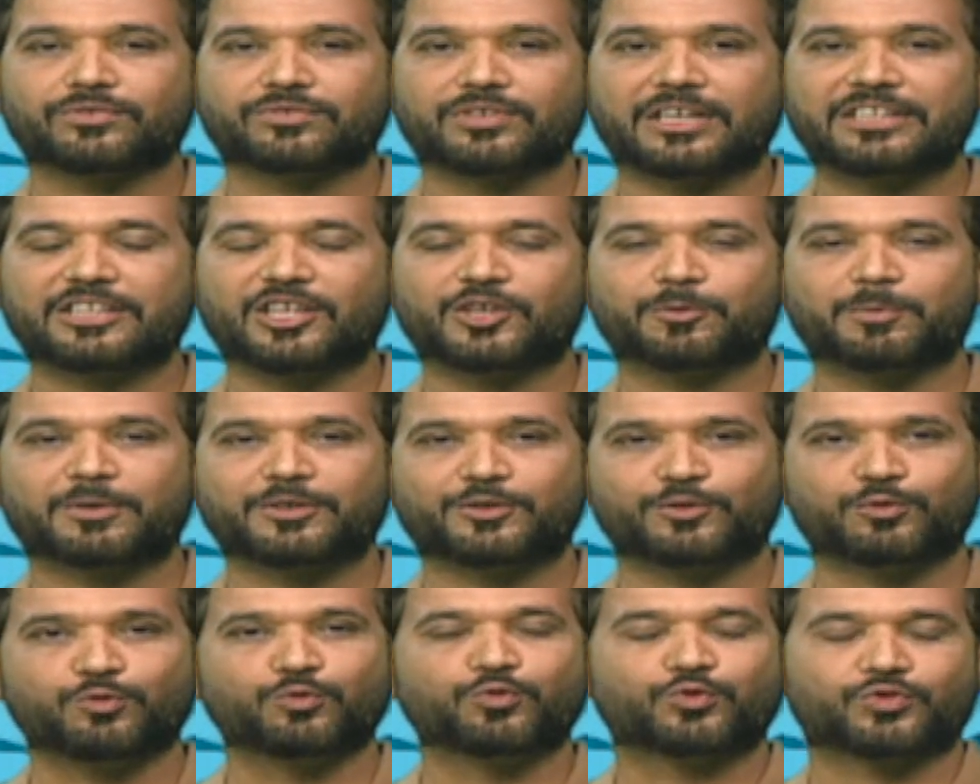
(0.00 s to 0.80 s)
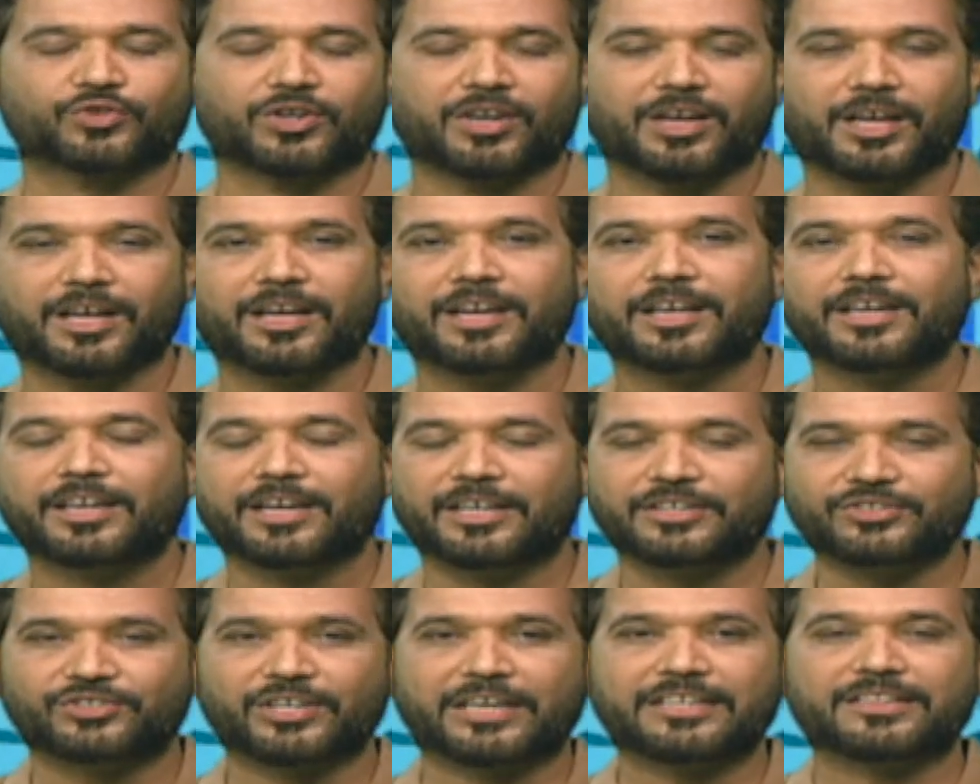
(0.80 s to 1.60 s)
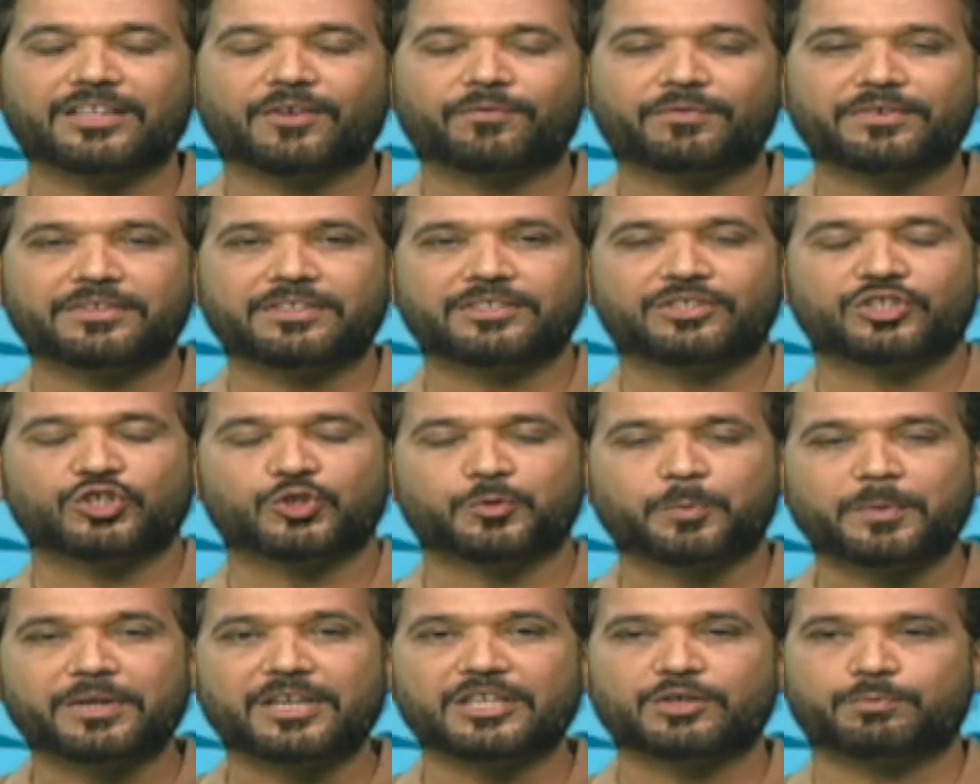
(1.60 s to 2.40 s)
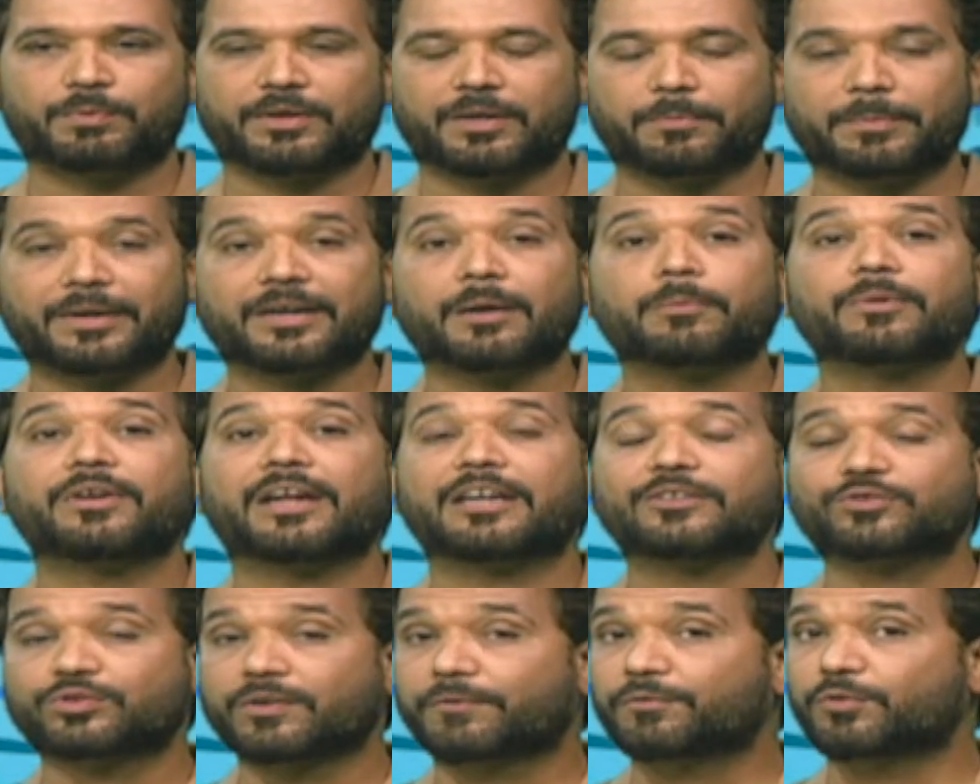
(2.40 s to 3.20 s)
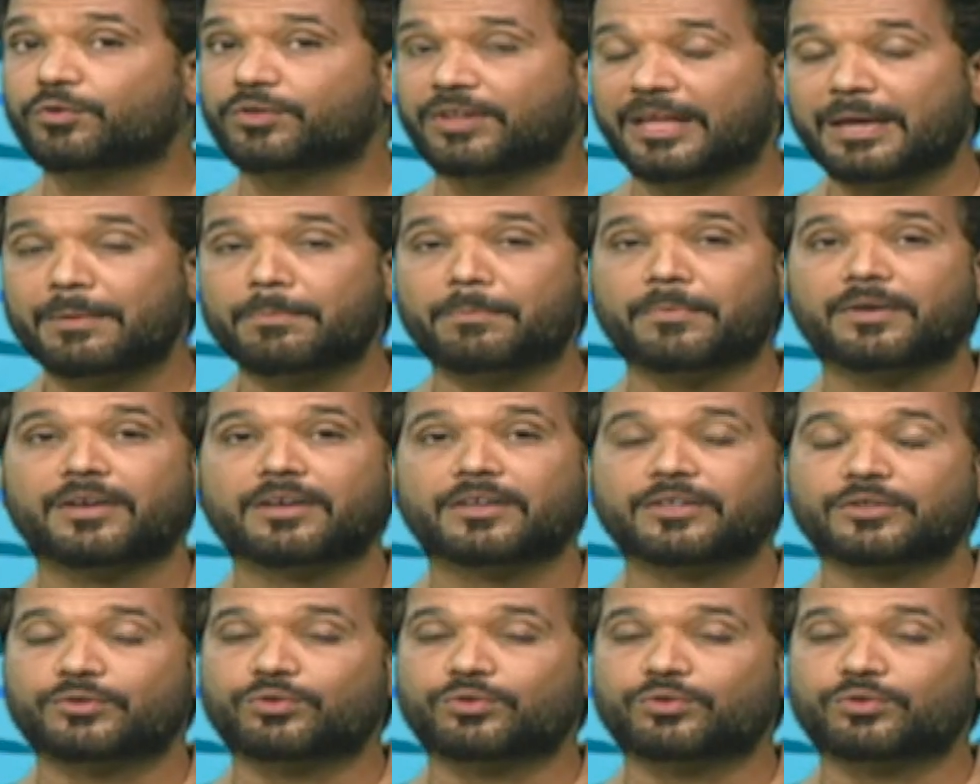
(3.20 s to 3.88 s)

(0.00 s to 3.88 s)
Saeed Ajmal's Dusra and Shahid Afridi's spin as well. But I mean, heads off to them.